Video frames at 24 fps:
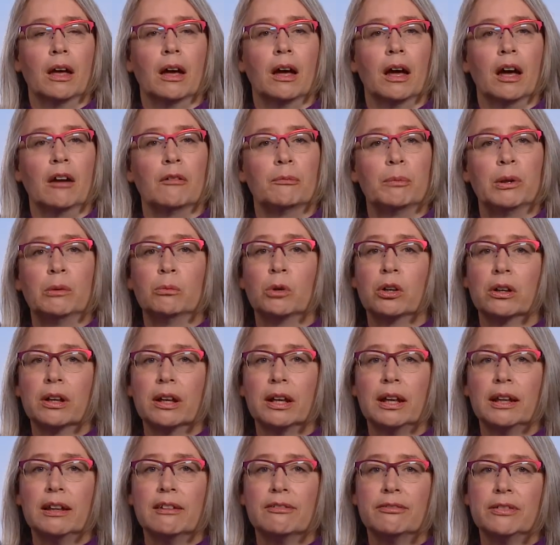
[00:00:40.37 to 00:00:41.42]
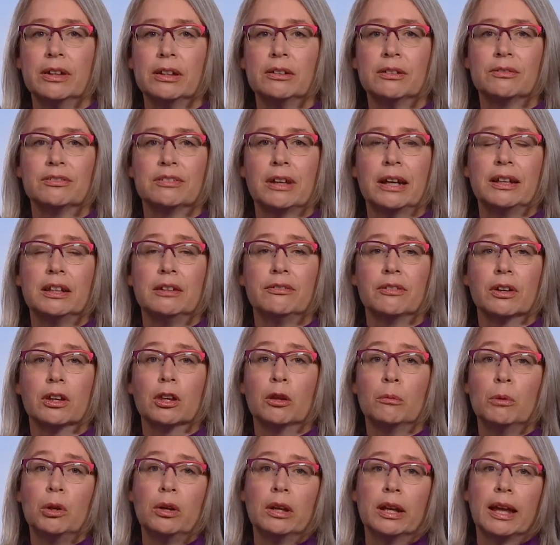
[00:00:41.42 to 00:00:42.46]
I've been working in the field of scientific
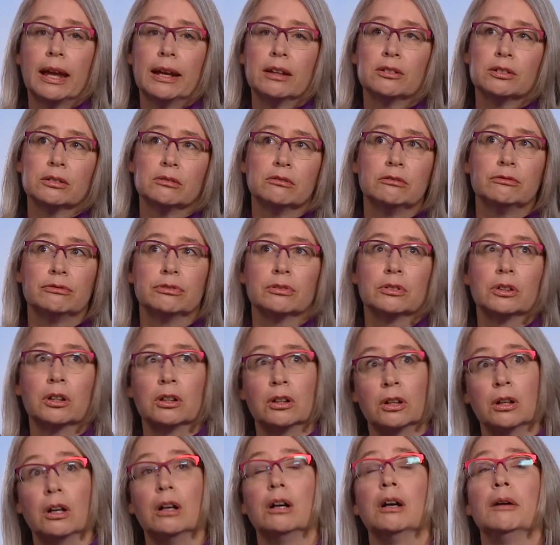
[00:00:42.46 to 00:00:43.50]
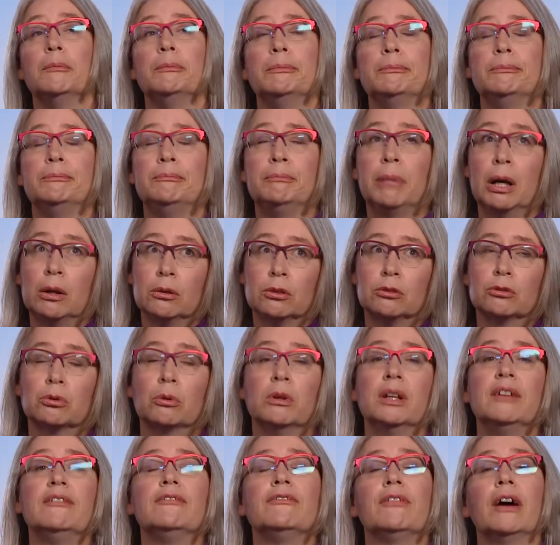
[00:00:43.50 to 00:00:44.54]
communication for about
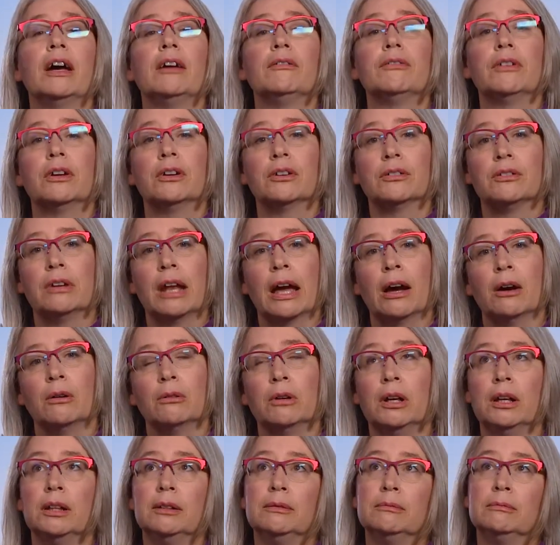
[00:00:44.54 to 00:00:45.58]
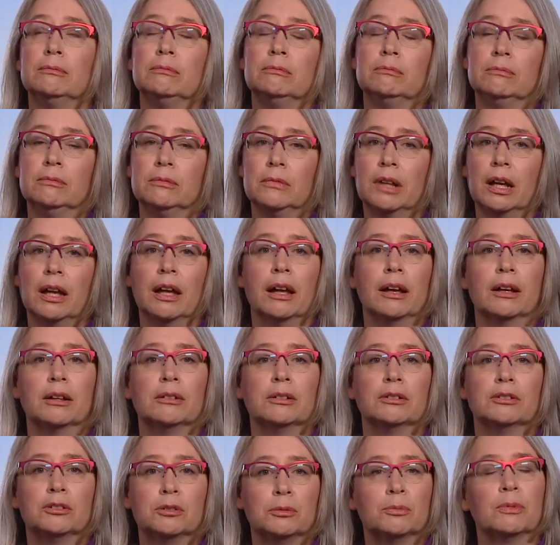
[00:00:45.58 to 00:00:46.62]
25 years now, and
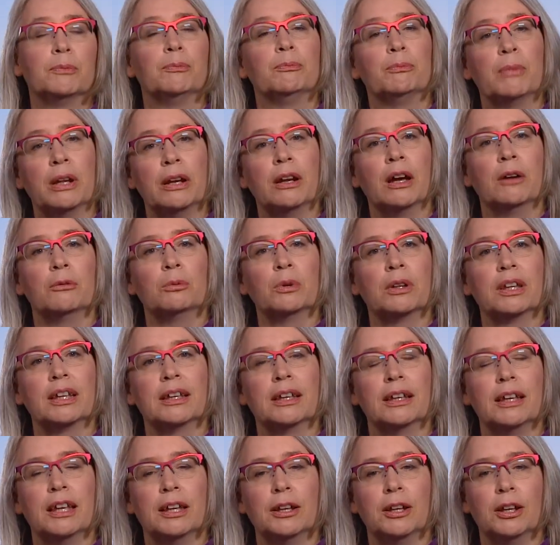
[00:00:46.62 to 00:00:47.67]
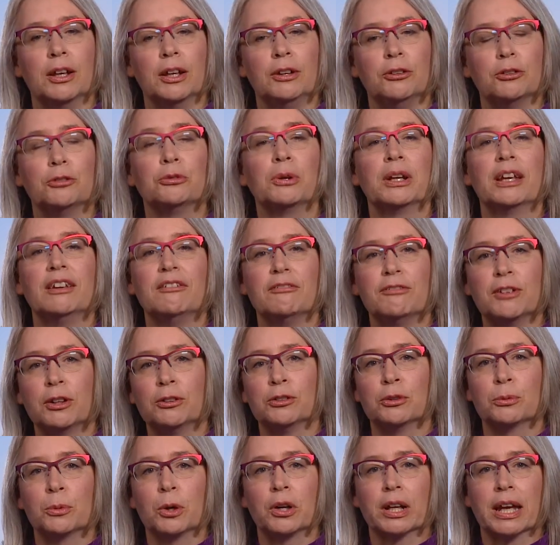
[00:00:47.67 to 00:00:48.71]
it's been a really intriguing field
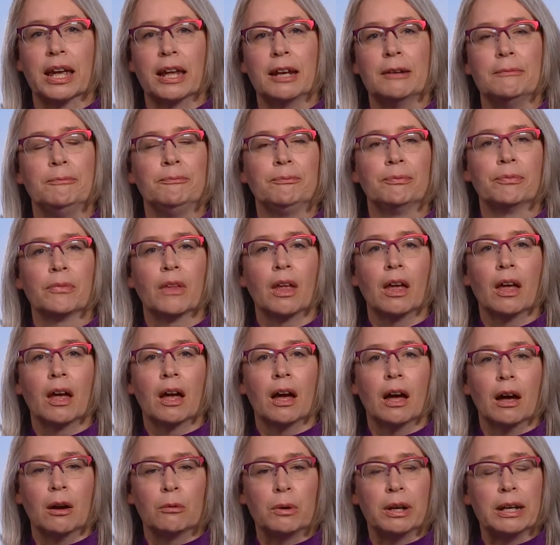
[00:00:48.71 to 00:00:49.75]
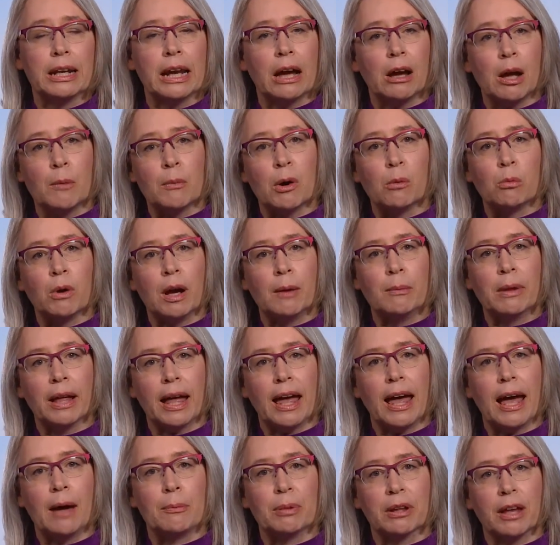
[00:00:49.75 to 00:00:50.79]
to work in. Right now, I'm a web
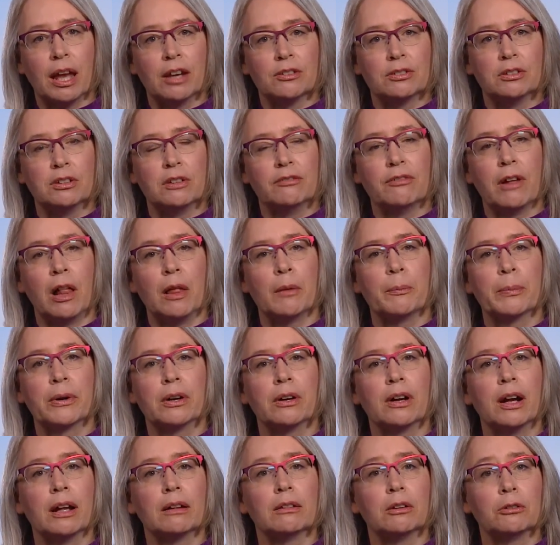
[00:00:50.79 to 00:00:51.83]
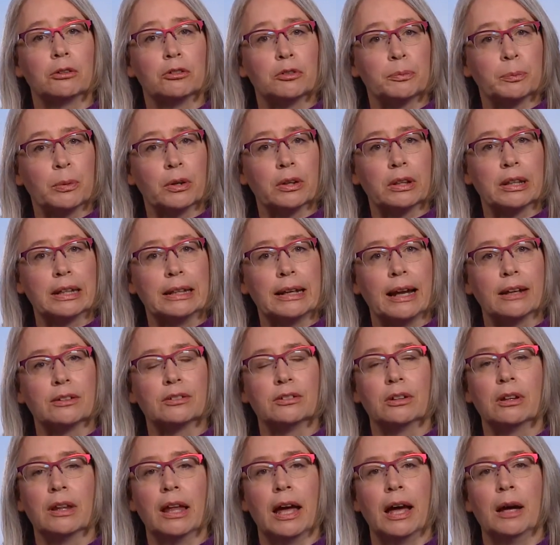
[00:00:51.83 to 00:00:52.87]
application developer at Lawrence Berkeley
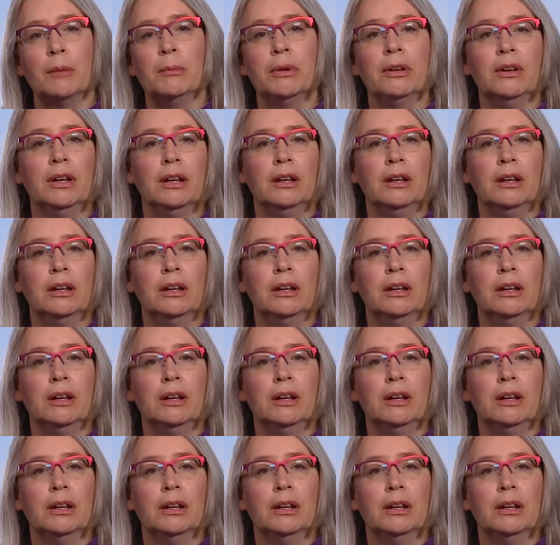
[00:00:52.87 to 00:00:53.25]
National Lab.